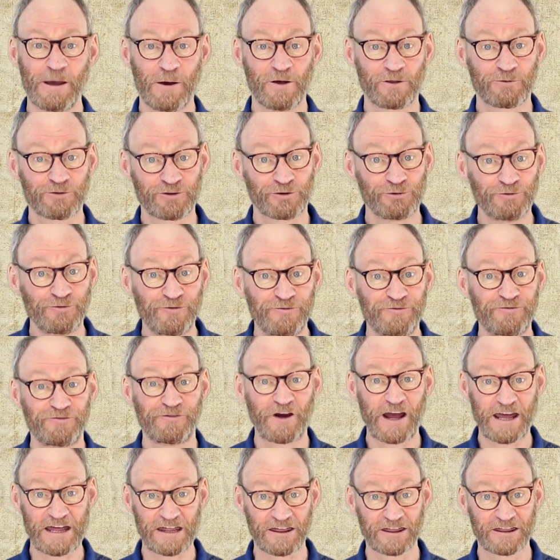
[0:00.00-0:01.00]
through
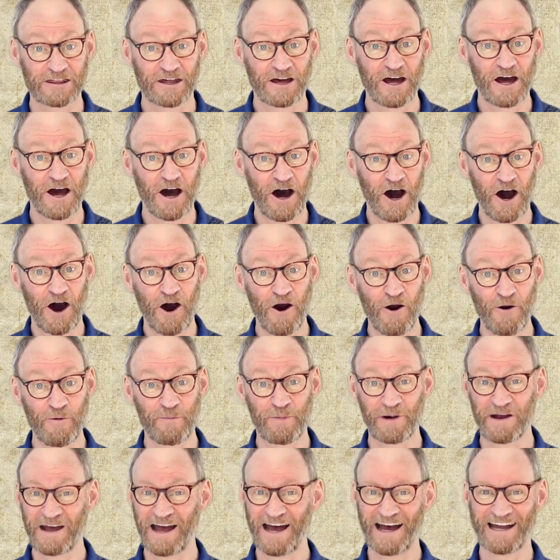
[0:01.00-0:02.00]
faith,
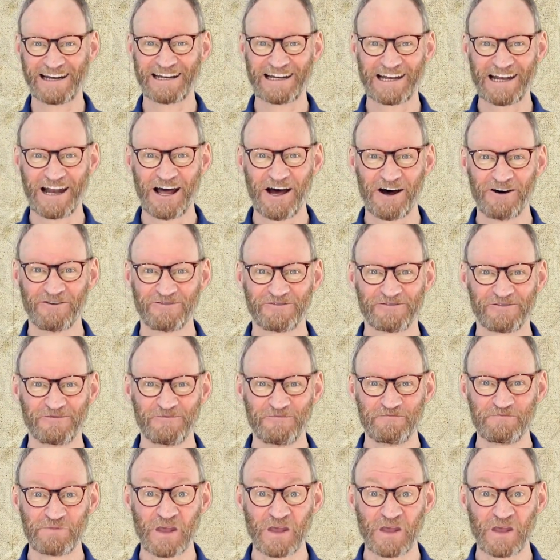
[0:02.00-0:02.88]
hope, and love.